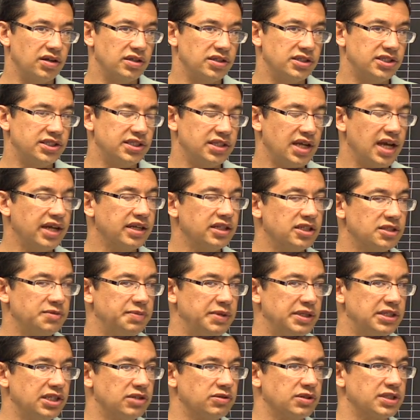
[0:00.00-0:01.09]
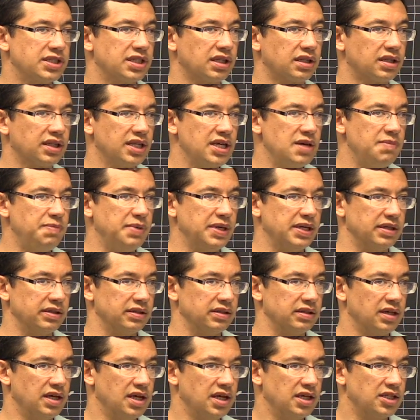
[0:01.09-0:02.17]
second species was the
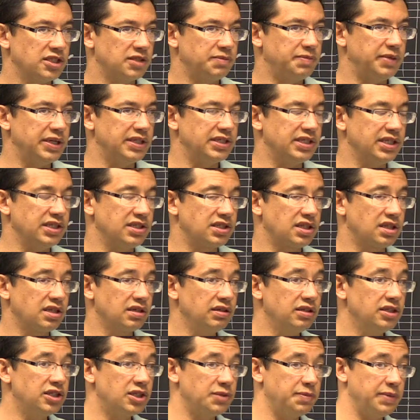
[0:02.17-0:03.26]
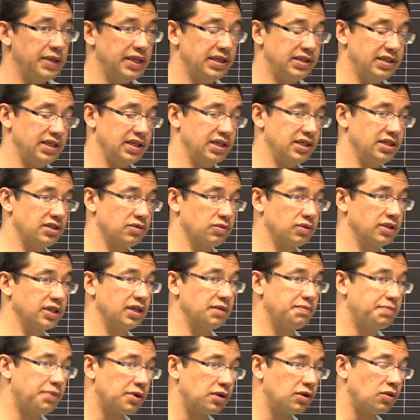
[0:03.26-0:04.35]
leapier species, third species, we're going
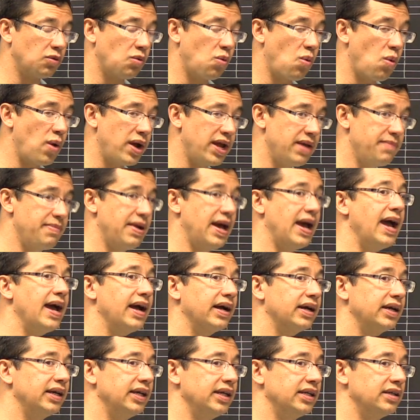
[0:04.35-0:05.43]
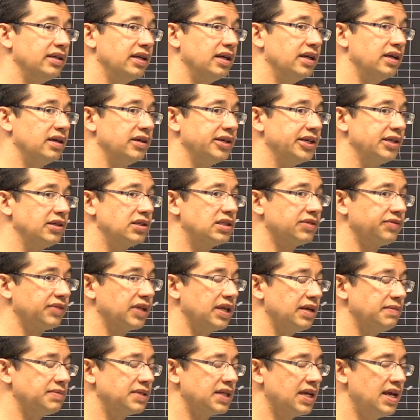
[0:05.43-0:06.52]
to pull way back in our use of
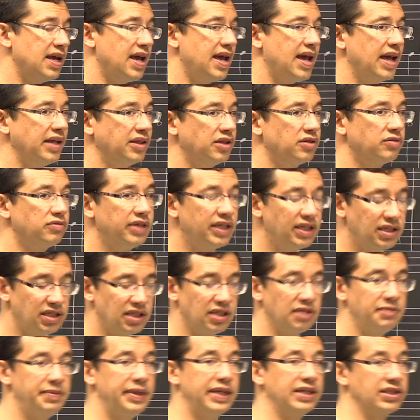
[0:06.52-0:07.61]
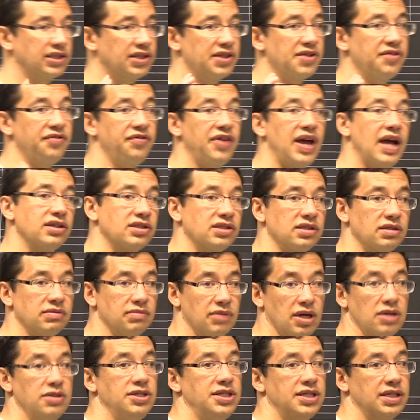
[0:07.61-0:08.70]
leaps. And the reason is because of the faster
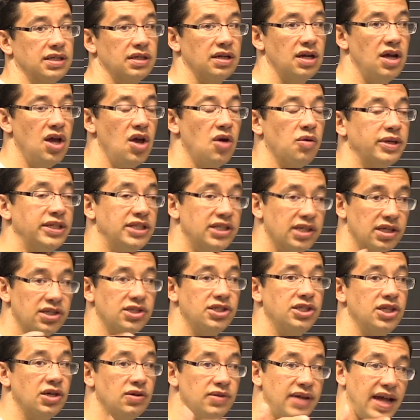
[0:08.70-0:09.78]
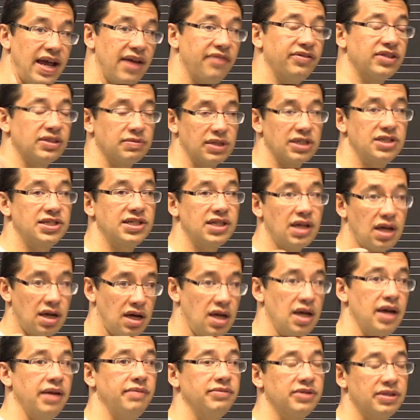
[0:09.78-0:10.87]
motion. We just don't have as much
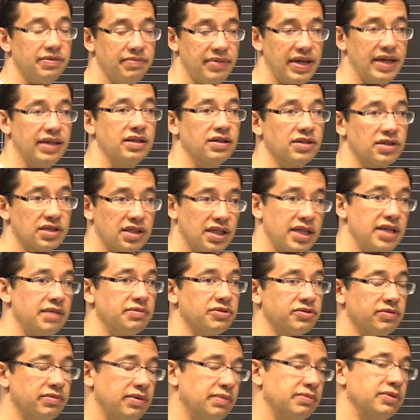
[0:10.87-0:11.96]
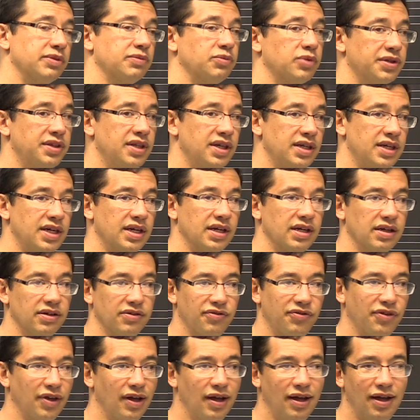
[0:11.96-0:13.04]
time to make those leaps. Remember, we're thinking
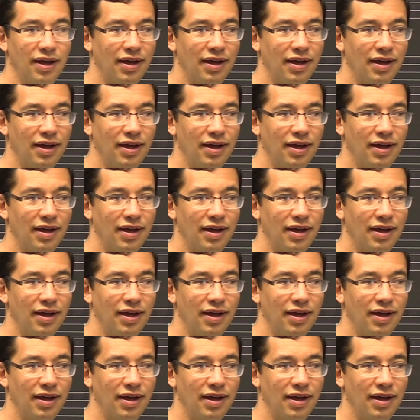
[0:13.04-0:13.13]
of